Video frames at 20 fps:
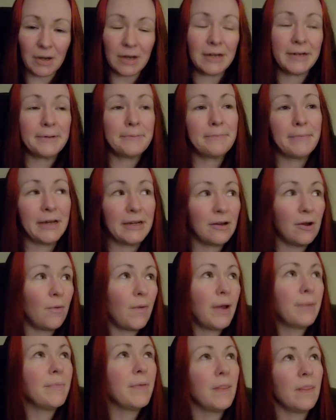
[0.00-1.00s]
Um, I know
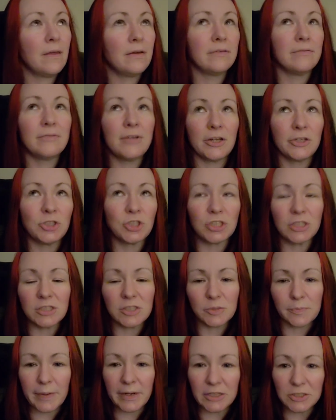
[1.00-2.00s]
I'm in the
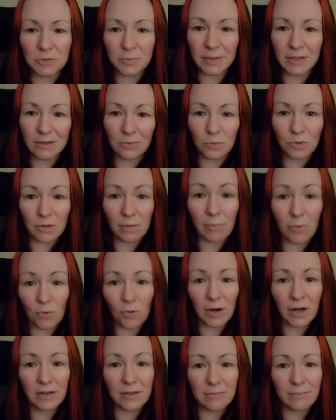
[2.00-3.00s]
dungeonous basement with a
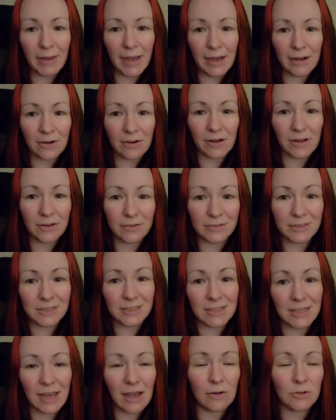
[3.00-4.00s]
boring background because
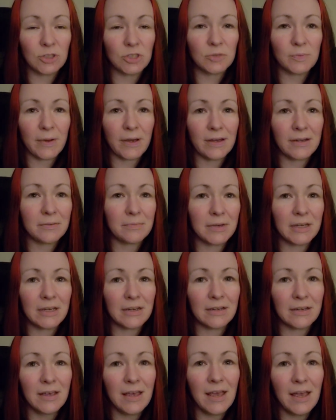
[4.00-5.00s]
the couch is behind
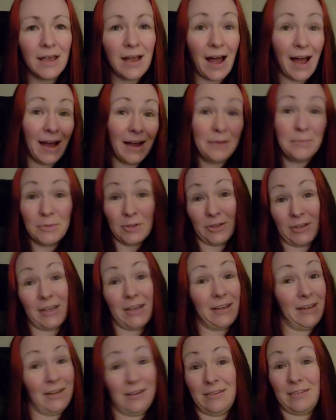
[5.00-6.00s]
me. I'm
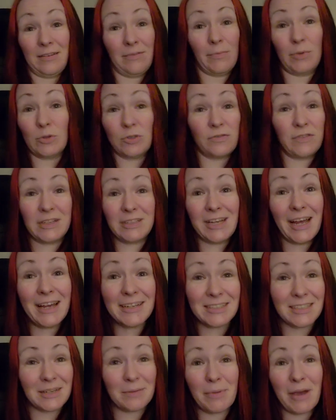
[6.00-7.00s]
looking at the most
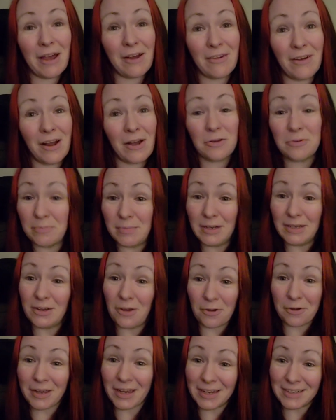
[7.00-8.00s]
fantastic background, but
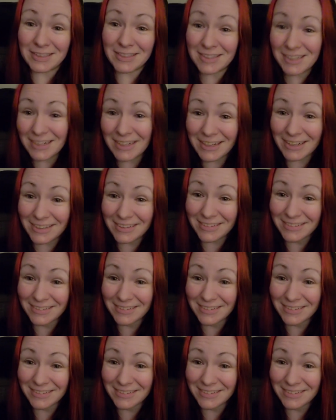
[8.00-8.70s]
y'all can't see it.